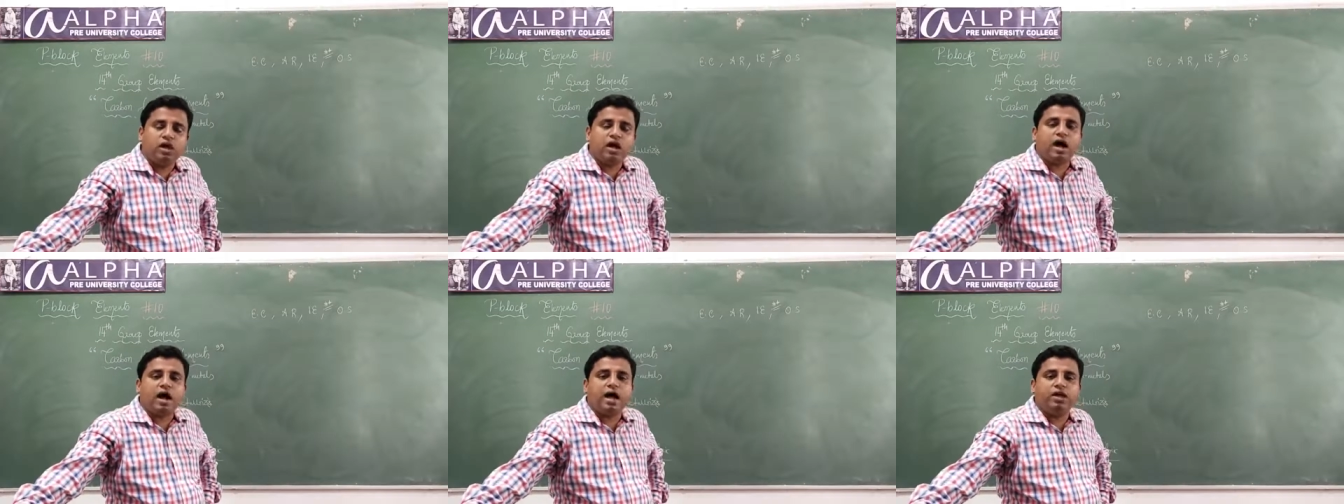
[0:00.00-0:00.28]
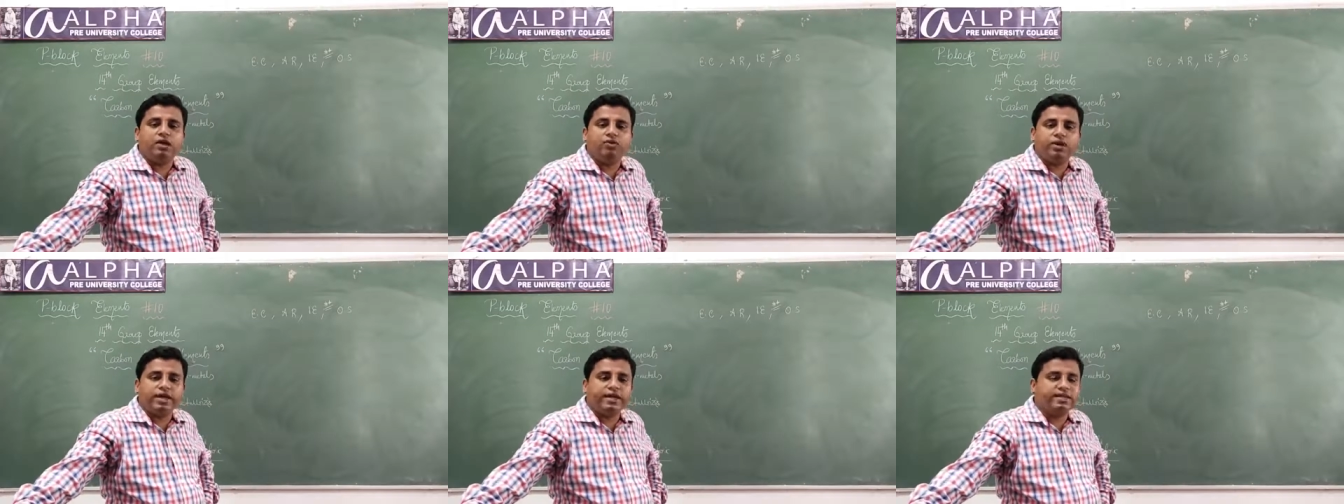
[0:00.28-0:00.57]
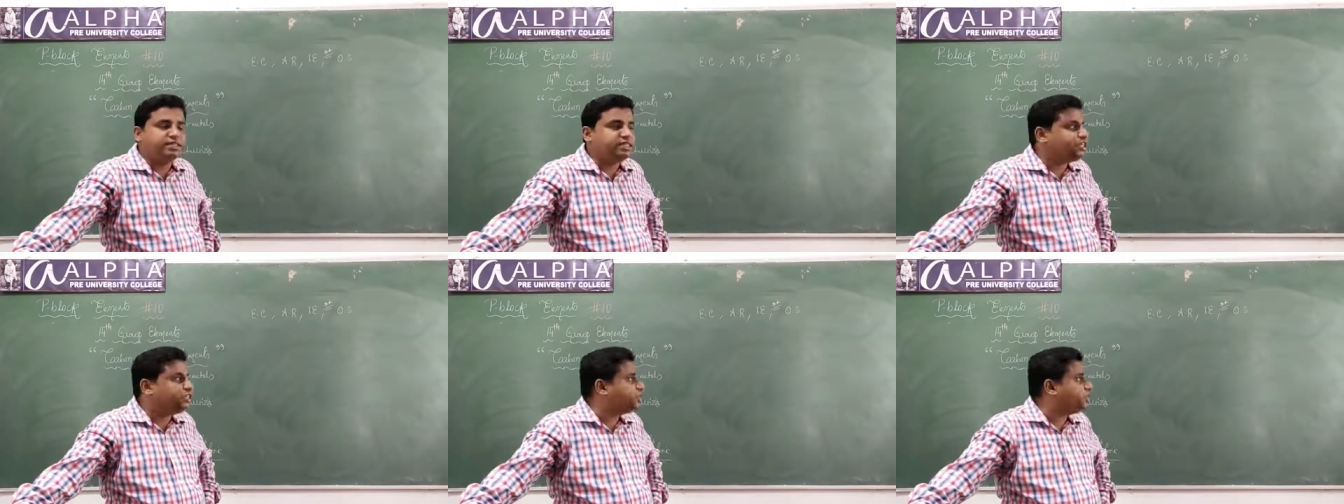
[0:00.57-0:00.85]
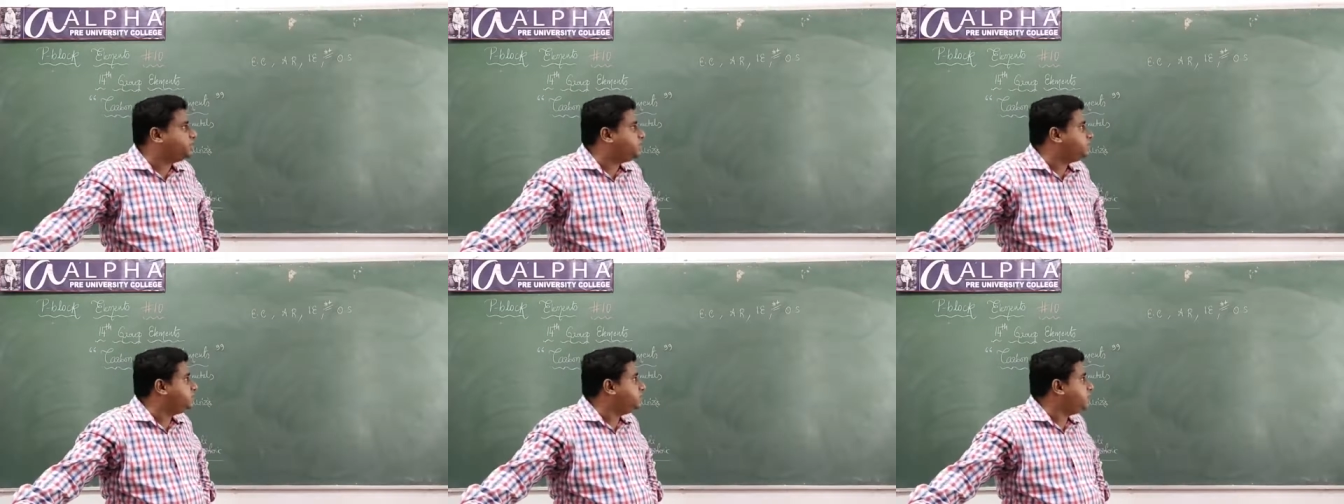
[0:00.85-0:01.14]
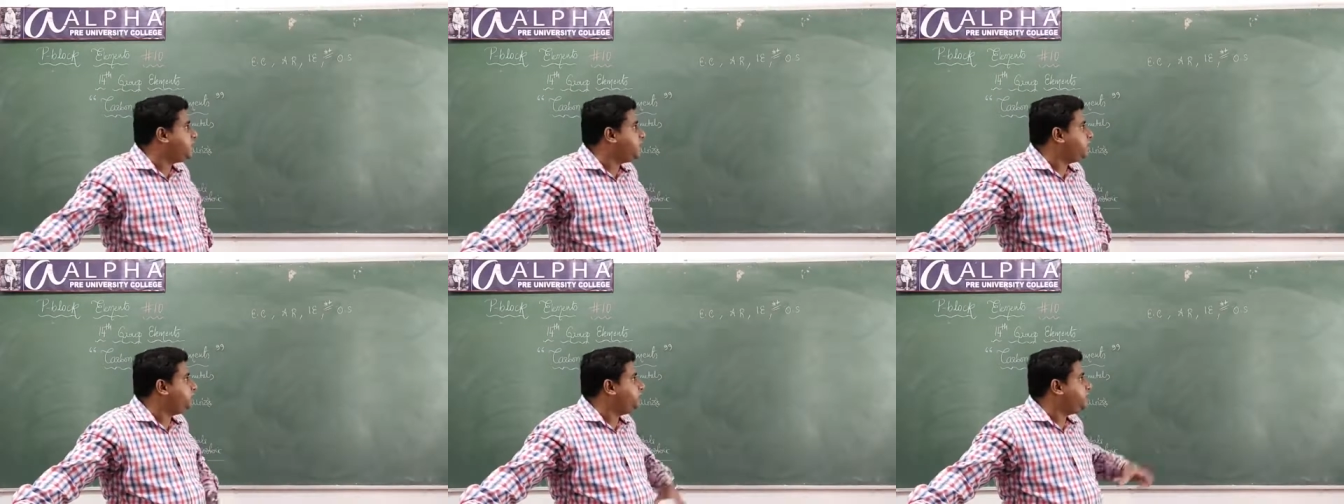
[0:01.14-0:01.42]
ionization
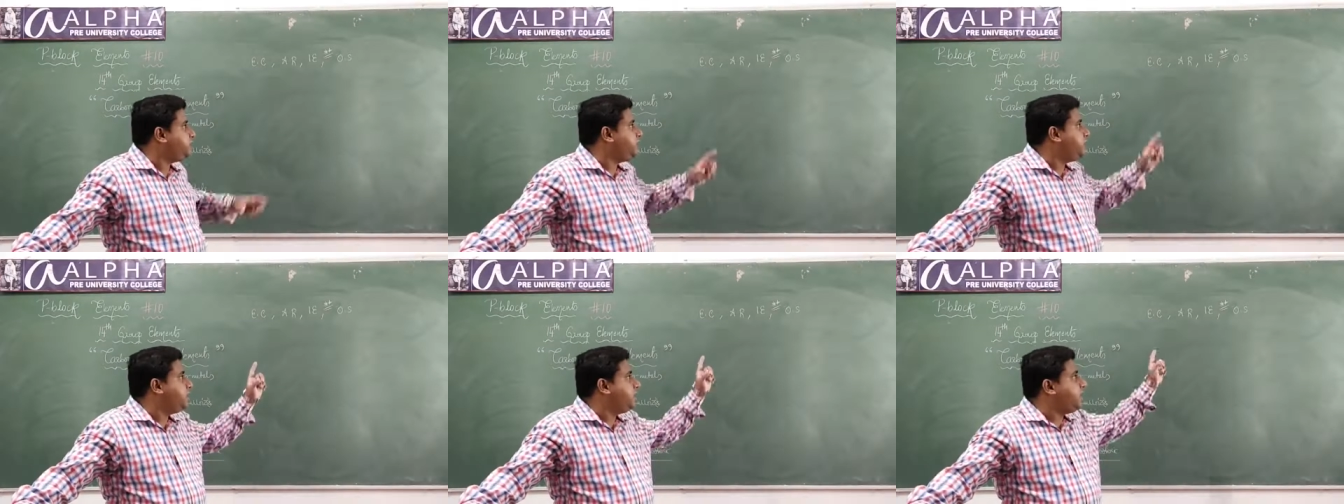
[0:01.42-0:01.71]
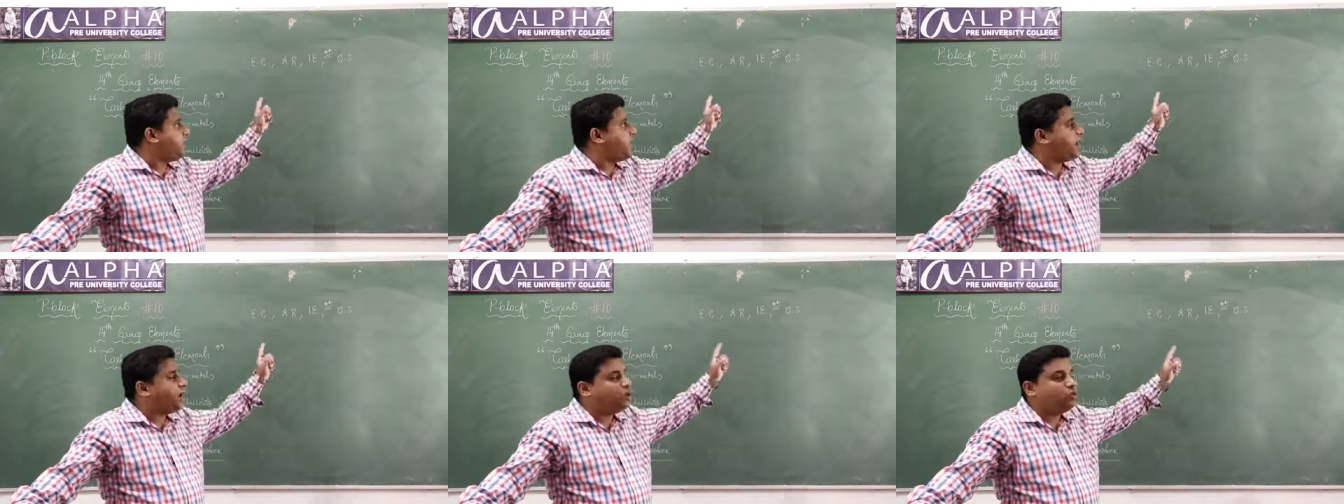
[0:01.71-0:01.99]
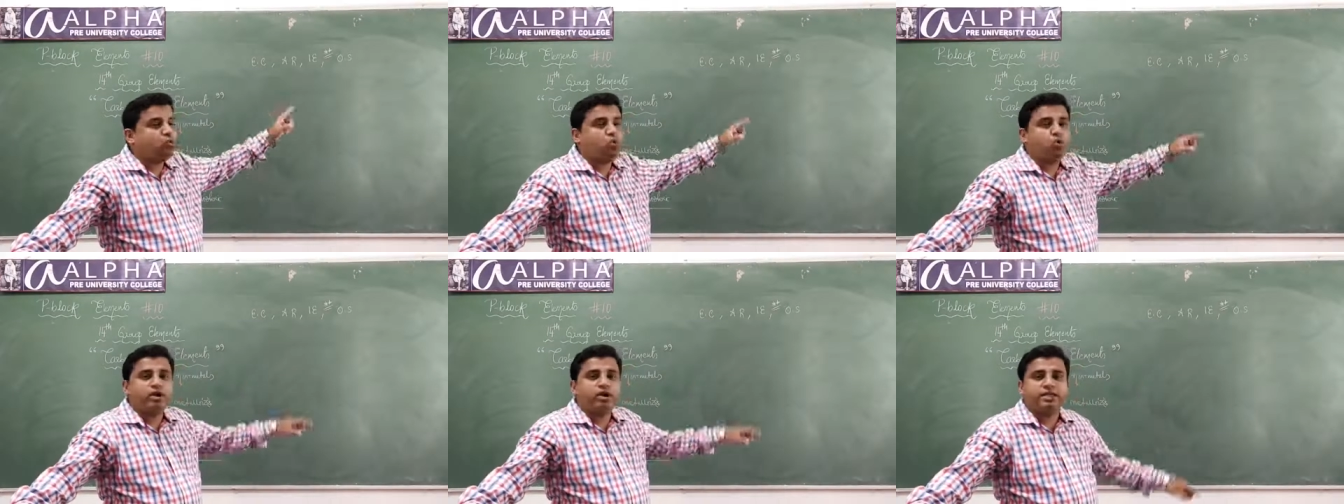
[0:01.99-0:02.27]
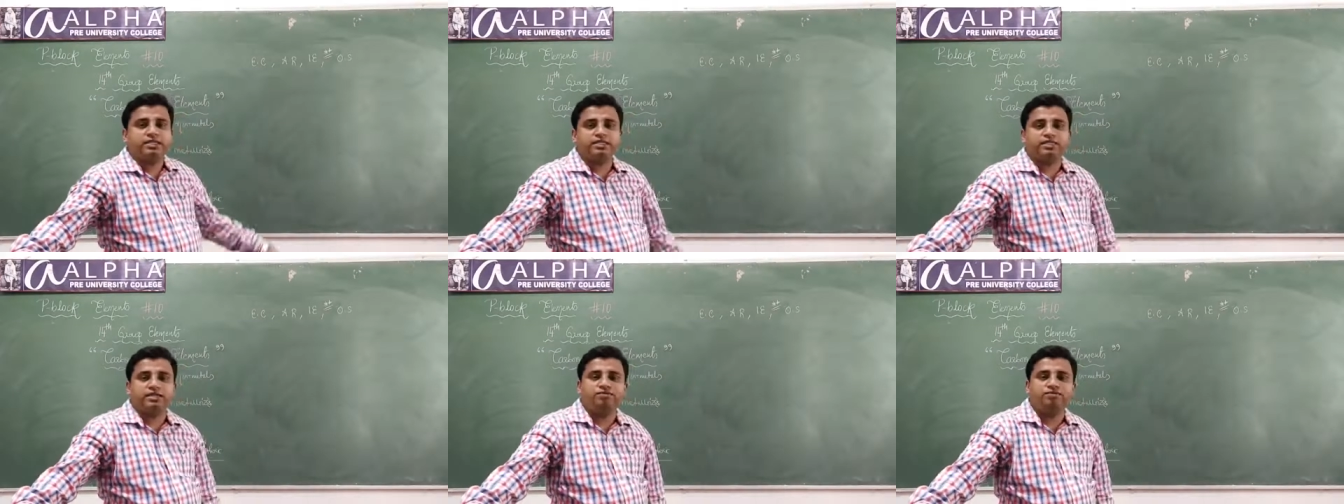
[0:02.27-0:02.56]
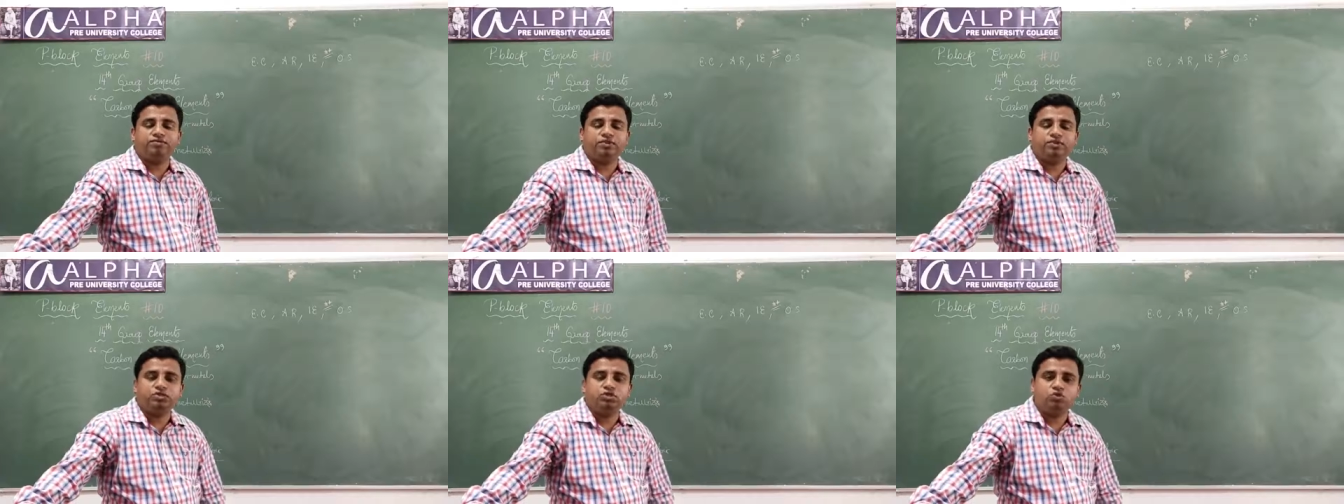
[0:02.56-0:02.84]
enthalpy, and OS
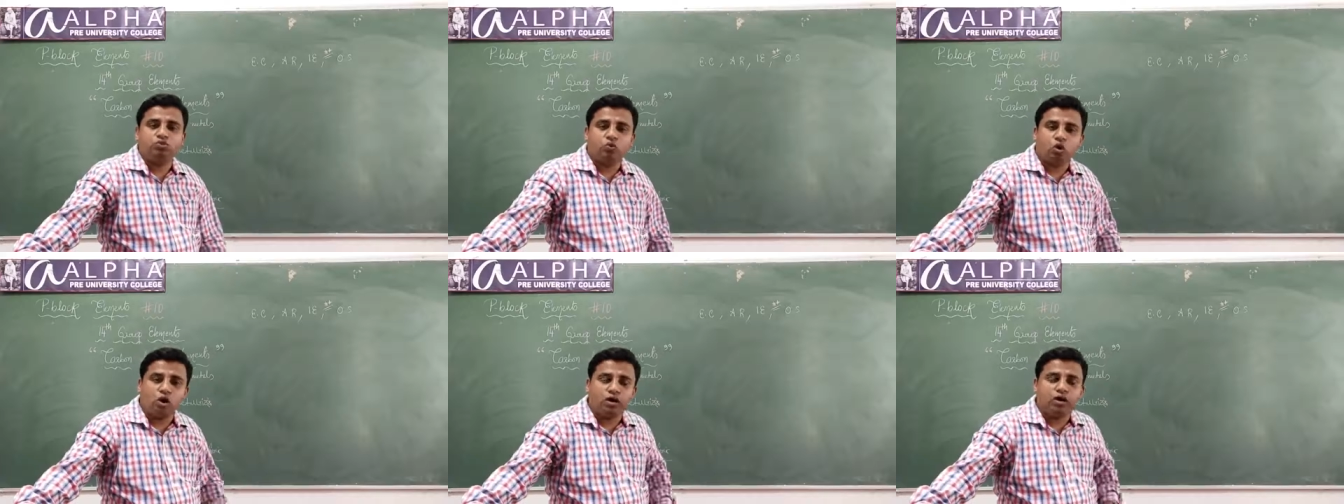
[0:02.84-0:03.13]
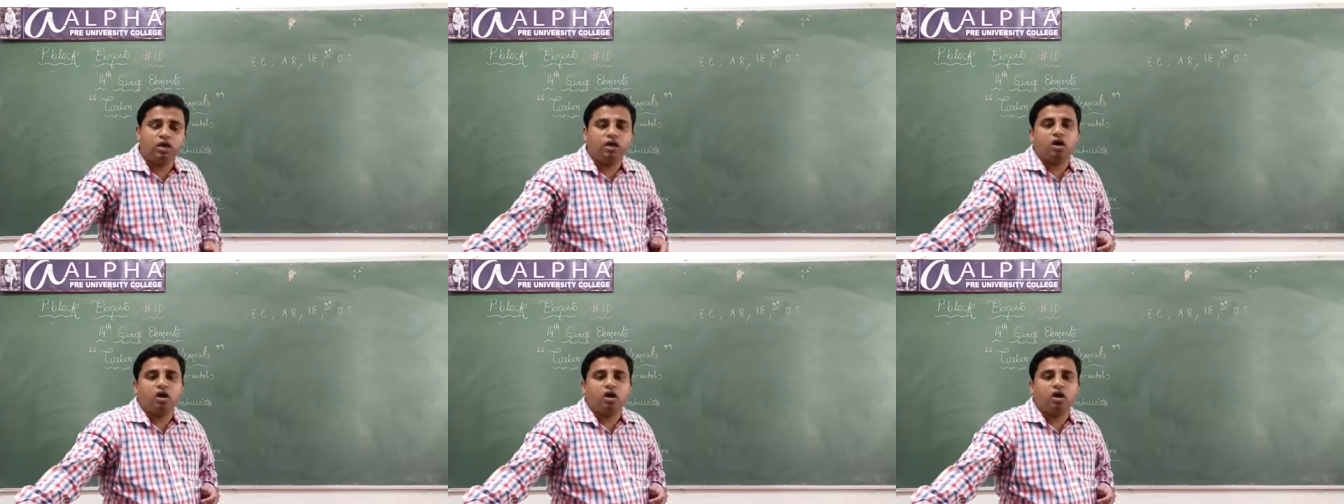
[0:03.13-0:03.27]
refers to what?